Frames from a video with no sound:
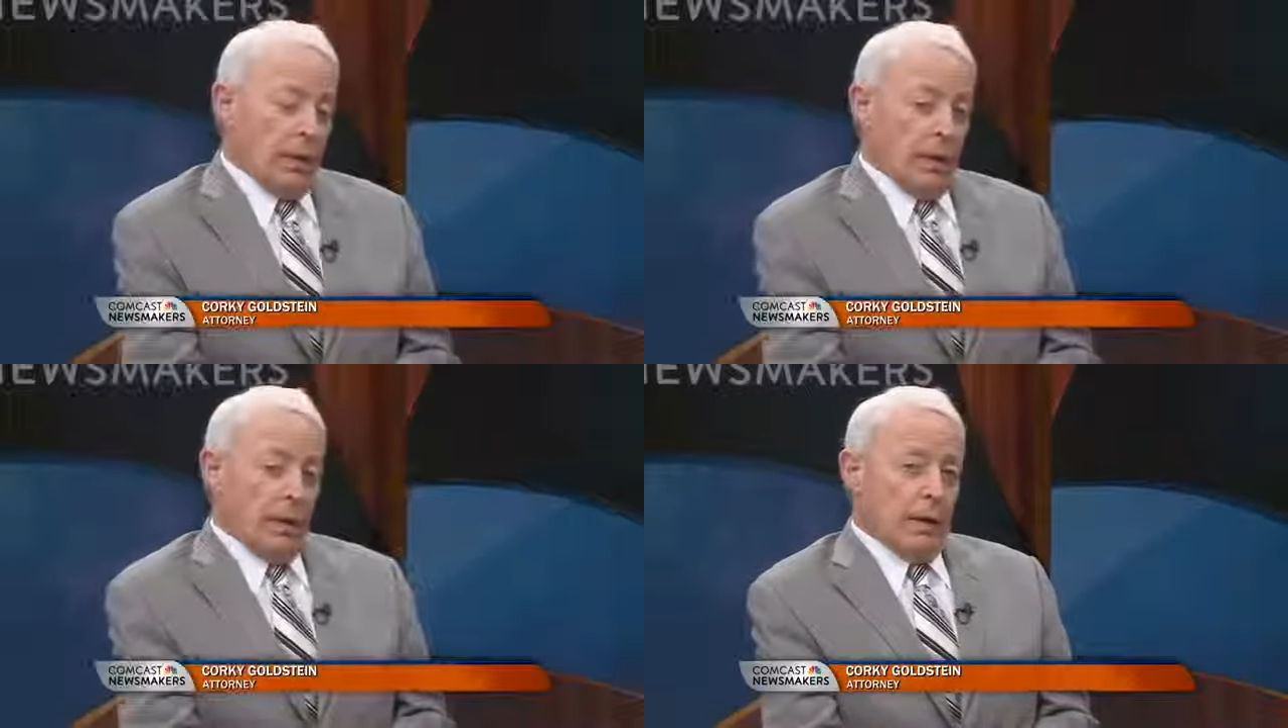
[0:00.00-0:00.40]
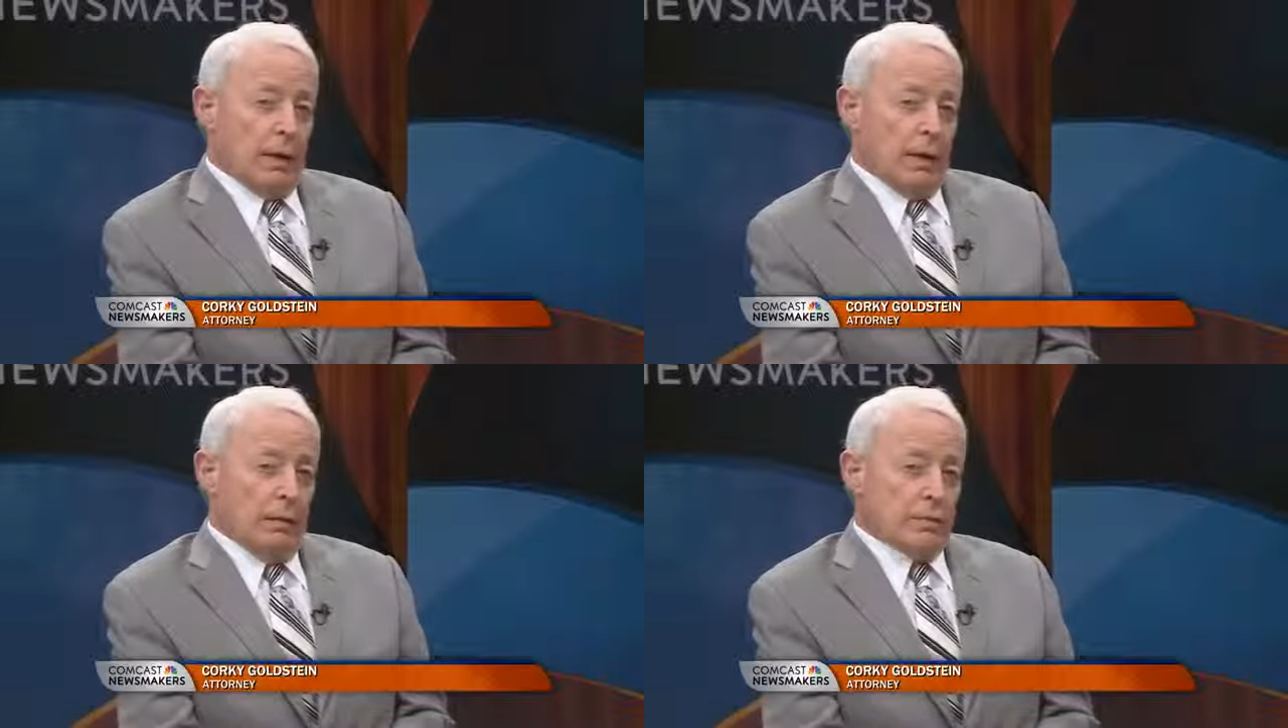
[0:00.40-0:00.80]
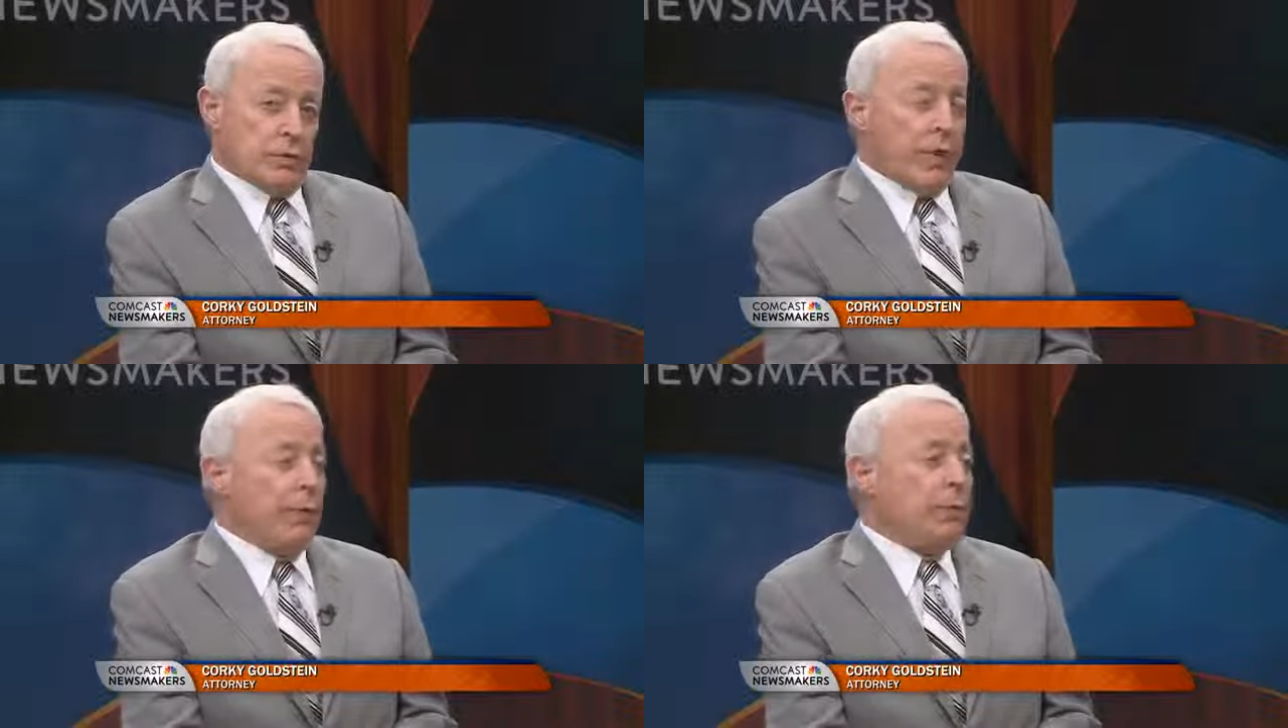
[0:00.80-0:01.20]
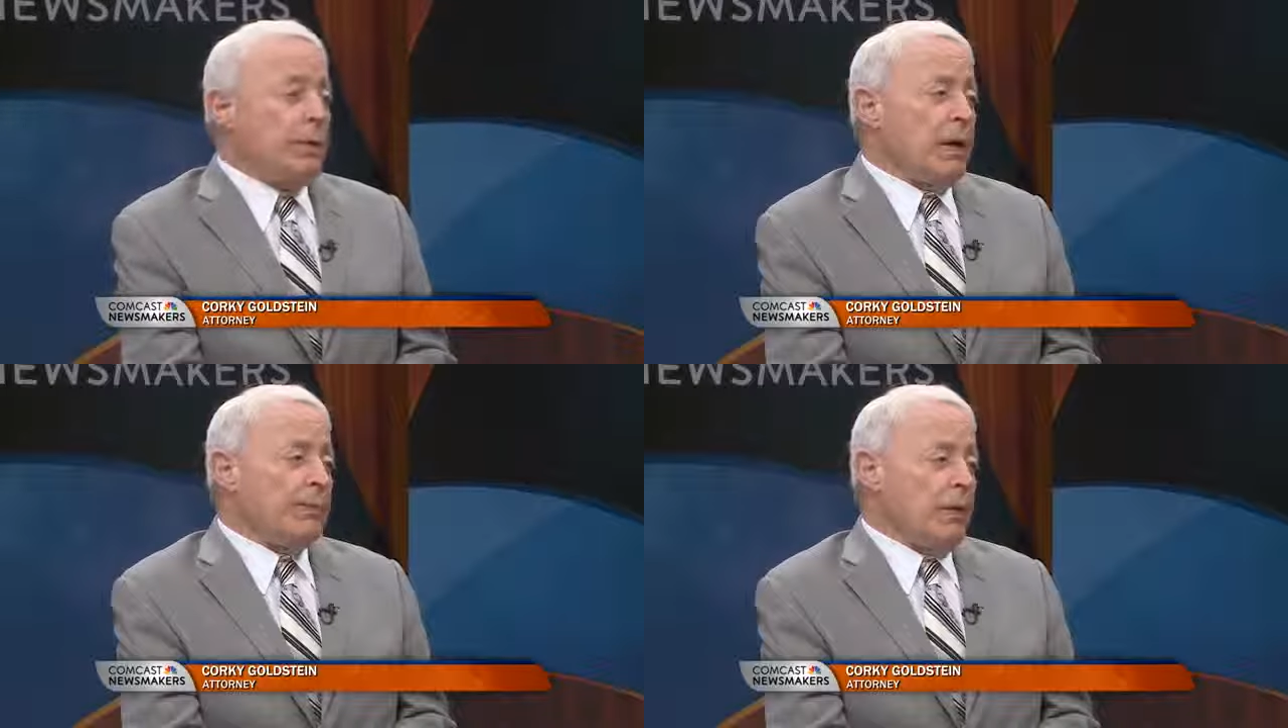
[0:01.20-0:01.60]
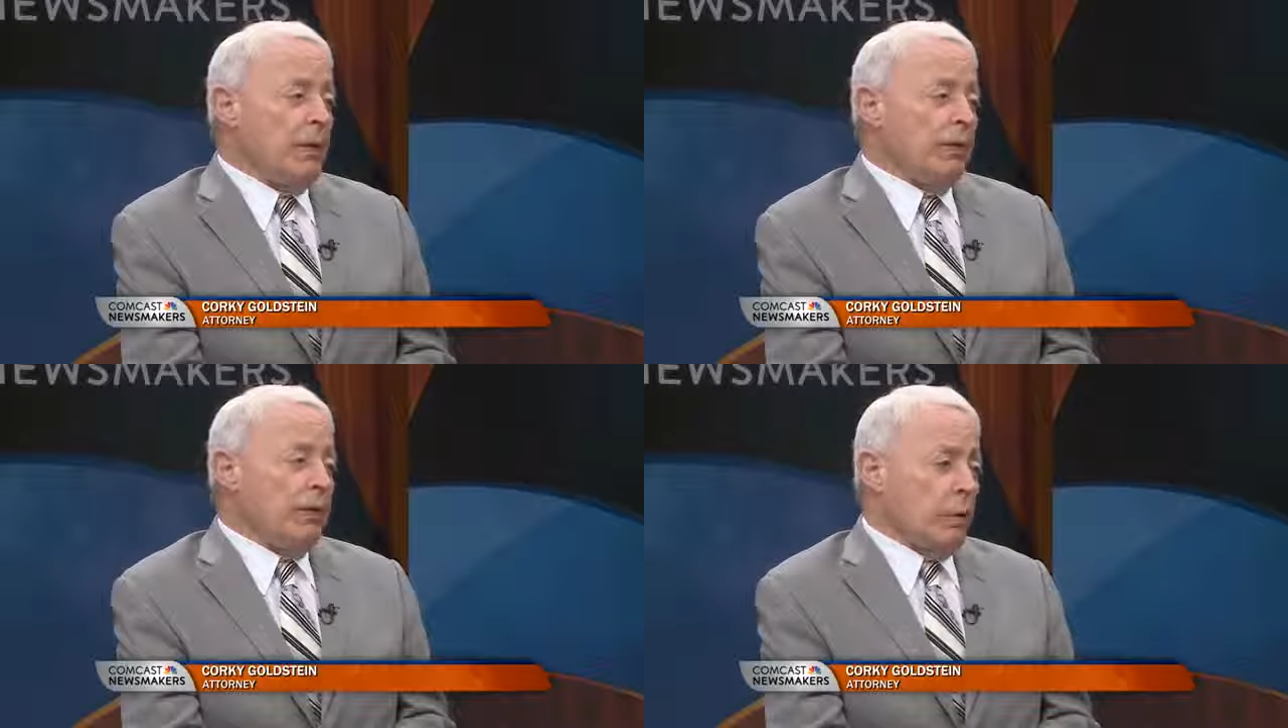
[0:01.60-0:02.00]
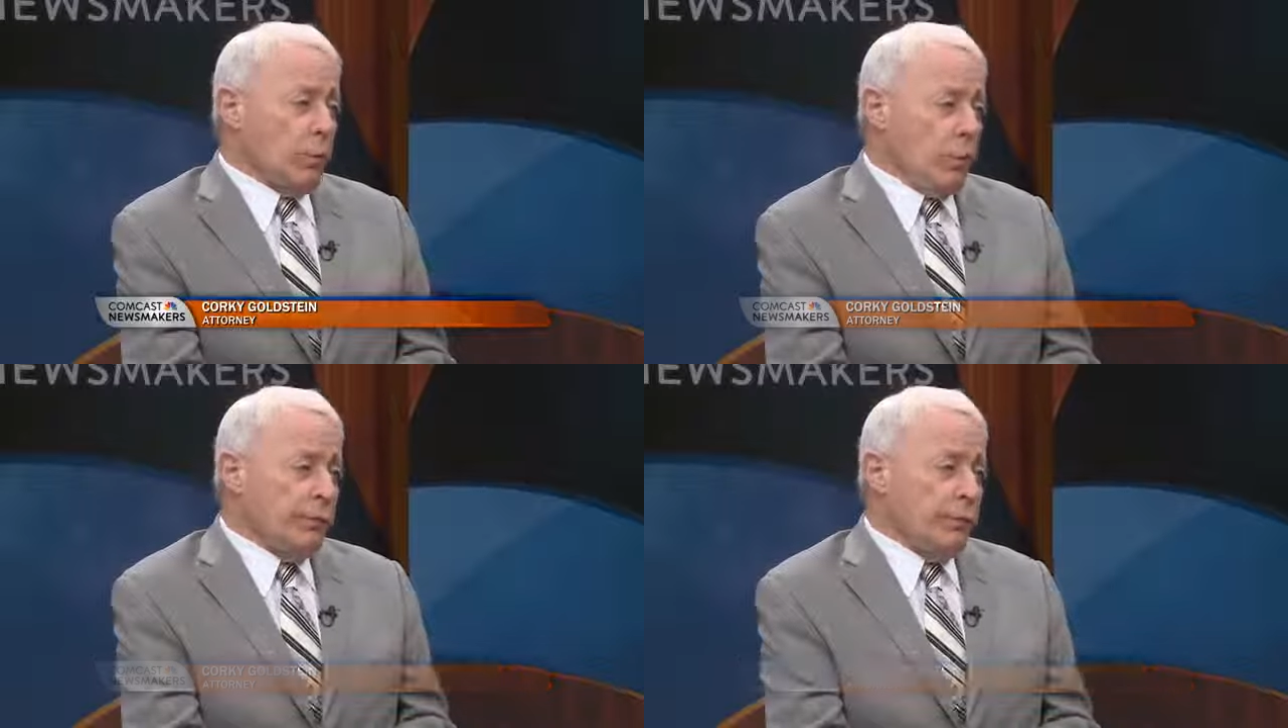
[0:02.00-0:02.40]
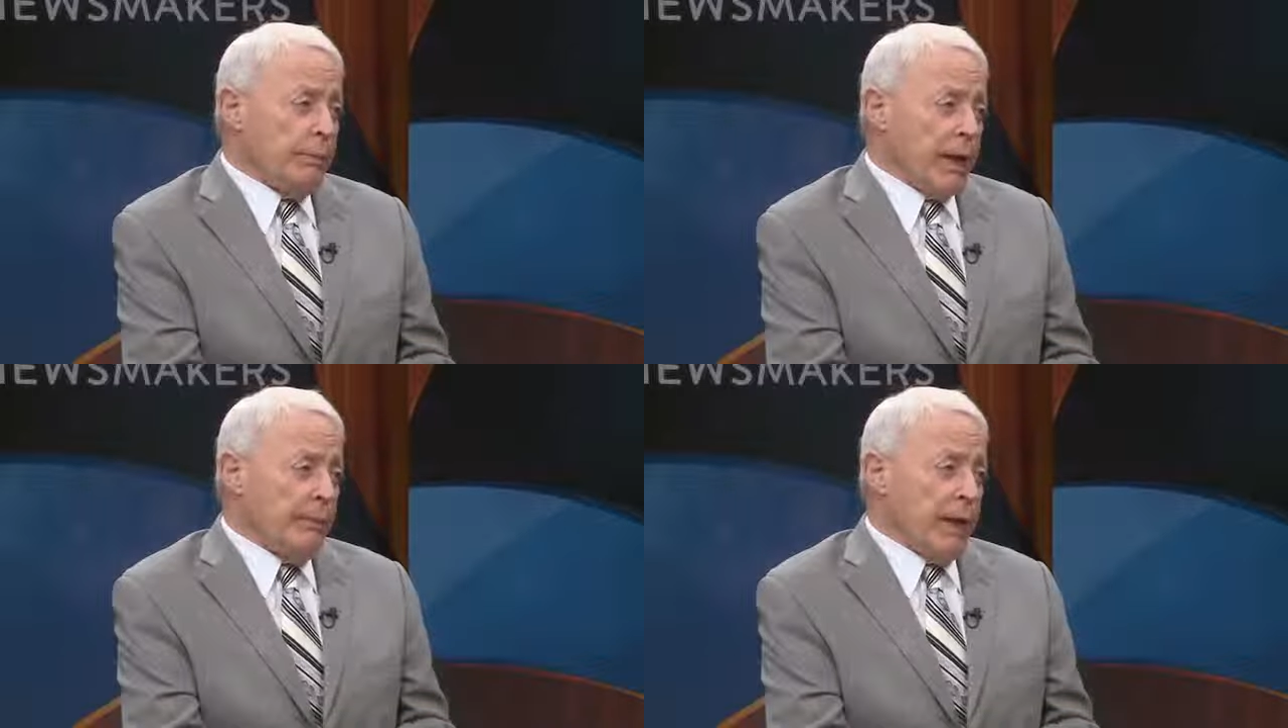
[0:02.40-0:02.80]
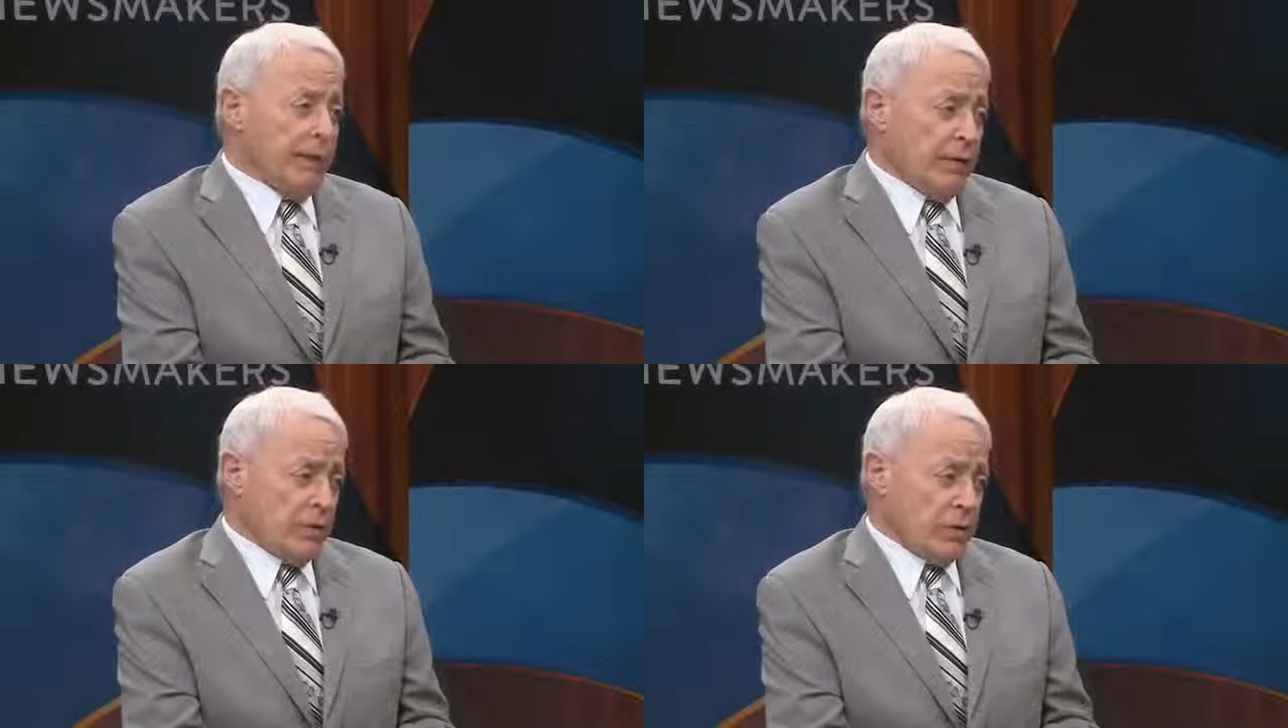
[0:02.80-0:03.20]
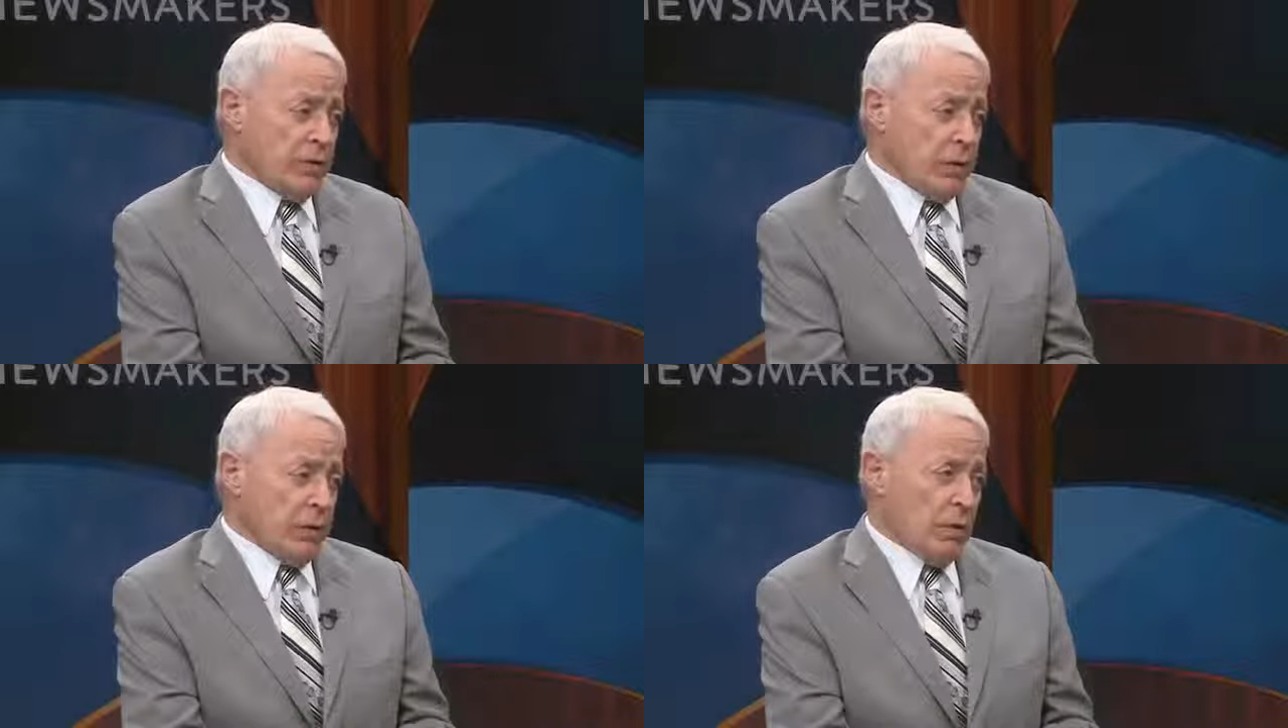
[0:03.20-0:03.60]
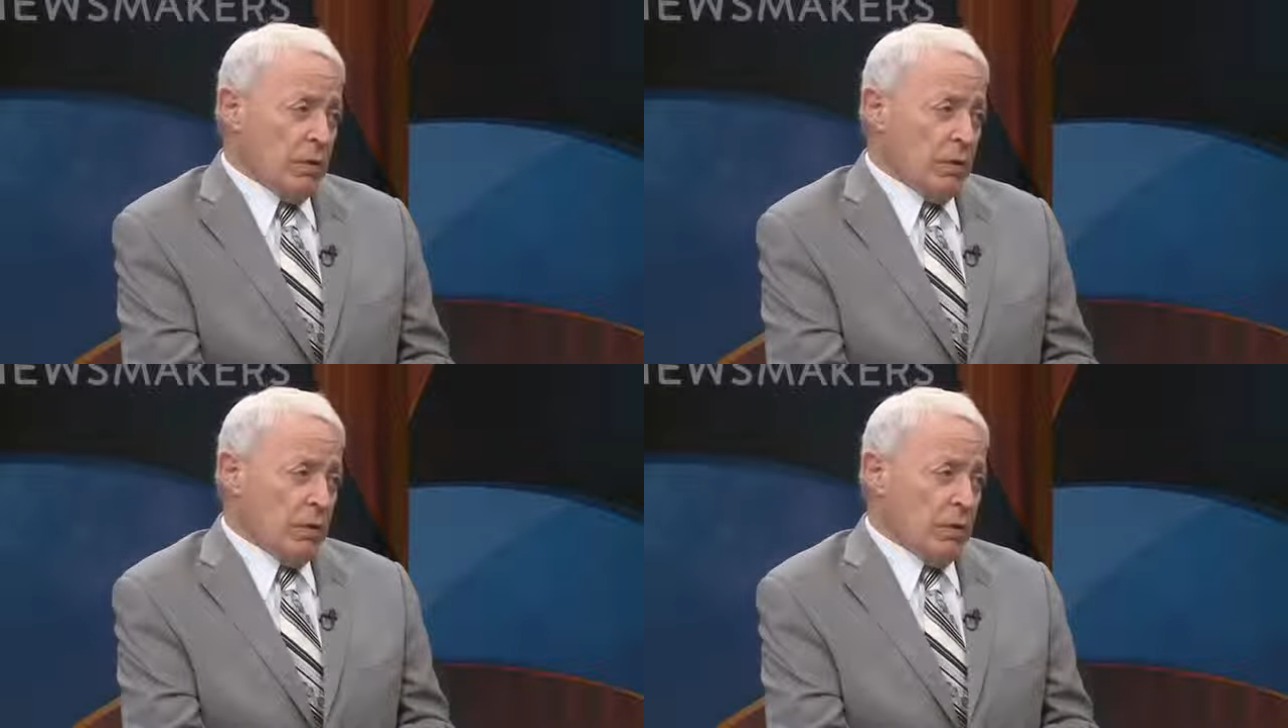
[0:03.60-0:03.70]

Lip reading: So that would be up to Governor Wolf to make that decision.